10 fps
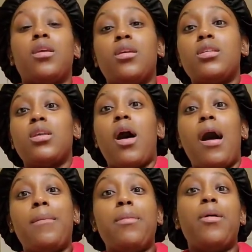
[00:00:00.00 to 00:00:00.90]
so
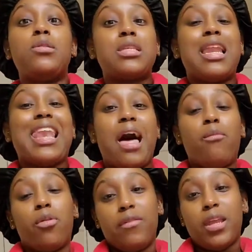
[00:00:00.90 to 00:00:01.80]
I'll be posting a lot
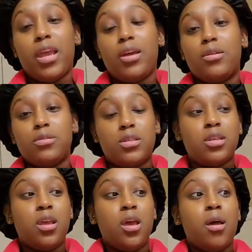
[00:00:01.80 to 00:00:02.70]
more videos
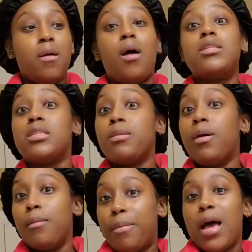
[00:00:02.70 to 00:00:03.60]
of some
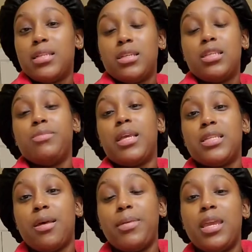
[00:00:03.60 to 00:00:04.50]
unboxings
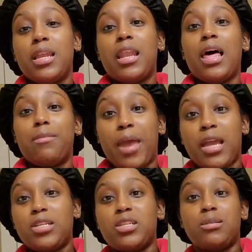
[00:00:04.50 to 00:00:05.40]
because I be getting a lot of
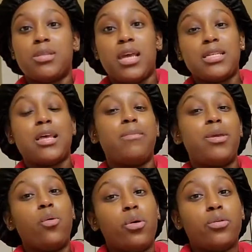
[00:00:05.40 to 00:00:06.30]
packages. Sometimes I'll
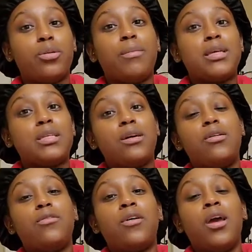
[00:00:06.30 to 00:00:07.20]
be ordering
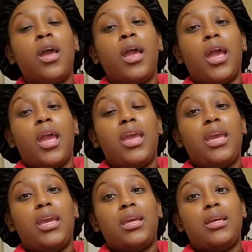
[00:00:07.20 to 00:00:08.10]
myself,
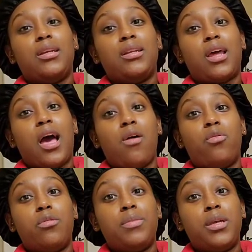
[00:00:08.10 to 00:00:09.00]
and I
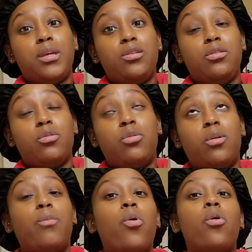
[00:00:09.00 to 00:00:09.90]
will be
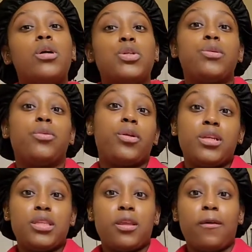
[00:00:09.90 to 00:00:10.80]
doing poetry
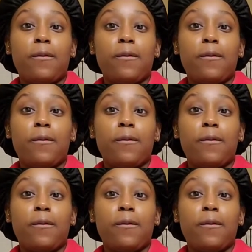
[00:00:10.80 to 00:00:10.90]
pretty soon.